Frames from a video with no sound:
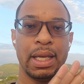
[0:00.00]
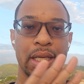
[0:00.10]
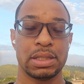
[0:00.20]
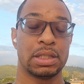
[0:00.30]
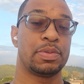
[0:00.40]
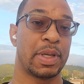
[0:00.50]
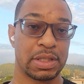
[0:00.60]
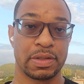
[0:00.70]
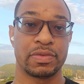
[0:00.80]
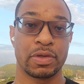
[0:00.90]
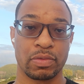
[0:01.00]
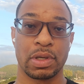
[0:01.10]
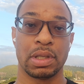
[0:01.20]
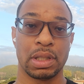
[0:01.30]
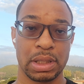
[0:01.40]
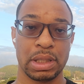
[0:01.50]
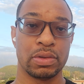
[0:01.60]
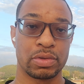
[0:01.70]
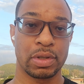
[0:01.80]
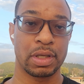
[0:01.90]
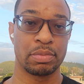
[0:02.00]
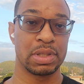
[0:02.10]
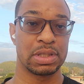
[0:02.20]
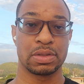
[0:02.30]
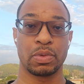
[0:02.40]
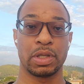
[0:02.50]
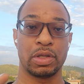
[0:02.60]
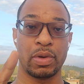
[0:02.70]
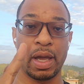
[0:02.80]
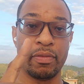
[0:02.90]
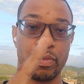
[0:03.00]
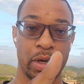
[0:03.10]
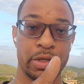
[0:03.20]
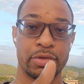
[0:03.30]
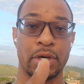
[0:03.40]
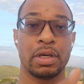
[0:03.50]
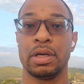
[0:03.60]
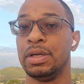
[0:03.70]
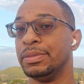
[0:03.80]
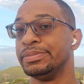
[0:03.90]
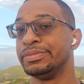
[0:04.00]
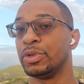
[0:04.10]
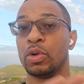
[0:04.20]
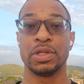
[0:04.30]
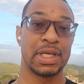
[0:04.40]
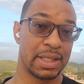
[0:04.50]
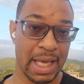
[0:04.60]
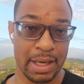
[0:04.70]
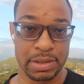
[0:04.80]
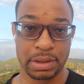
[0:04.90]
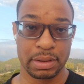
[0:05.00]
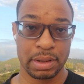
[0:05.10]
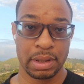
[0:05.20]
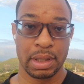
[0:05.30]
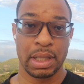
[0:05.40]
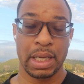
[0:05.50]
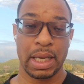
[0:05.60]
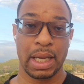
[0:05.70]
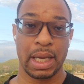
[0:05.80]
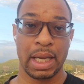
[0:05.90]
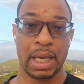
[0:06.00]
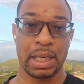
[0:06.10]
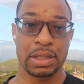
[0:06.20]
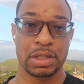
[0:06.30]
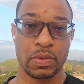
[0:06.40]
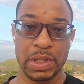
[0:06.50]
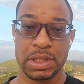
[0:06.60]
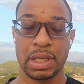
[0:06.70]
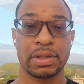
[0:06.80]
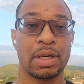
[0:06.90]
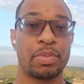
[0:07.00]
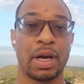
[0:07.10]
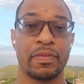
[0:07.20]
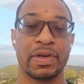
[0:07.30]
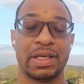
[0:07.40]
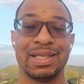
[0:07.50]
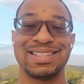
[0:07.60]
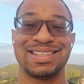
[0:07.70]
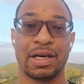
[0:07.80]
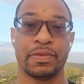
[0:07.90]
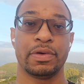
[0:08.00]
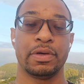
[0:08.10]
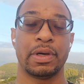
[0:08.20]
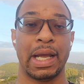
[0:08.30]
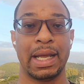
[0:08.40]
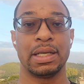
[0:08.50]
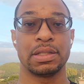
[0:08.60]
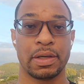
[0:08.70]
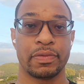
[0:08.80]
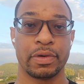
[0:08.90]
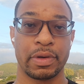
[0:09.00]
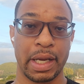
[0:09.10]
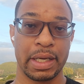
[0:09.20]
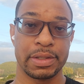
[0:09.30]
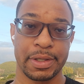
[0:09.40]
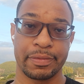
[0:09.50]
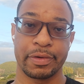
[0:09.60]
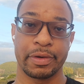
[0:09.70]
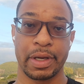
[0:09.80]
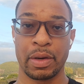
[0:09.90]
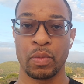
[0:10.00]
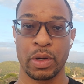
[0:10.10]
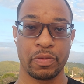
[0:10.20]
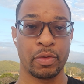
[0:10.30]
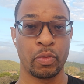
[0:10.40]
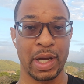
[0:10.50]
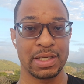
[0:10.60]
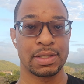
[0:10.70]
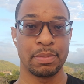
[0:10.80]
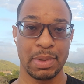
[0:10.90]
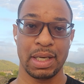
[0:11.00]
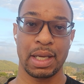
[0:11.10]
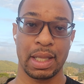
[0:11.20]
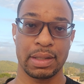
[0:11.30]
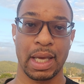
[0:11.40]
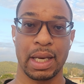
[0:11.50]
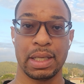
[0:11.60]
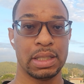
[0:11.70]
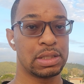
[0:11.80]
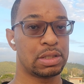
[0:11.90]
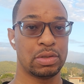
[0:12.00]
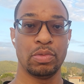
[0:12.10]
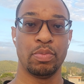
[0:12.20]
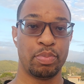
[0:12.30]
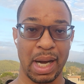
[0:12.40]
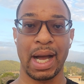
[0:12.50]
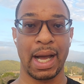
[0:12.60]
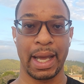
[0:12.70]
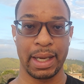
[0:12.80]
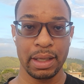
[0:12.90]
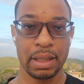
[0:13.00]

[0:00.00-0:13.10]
It's expensive to run a legal trucking business, whether you have one truck or 10,000. And squeezing out that profit gets tougher and tougher and tougher. And one of the ways to mitigate that is to buy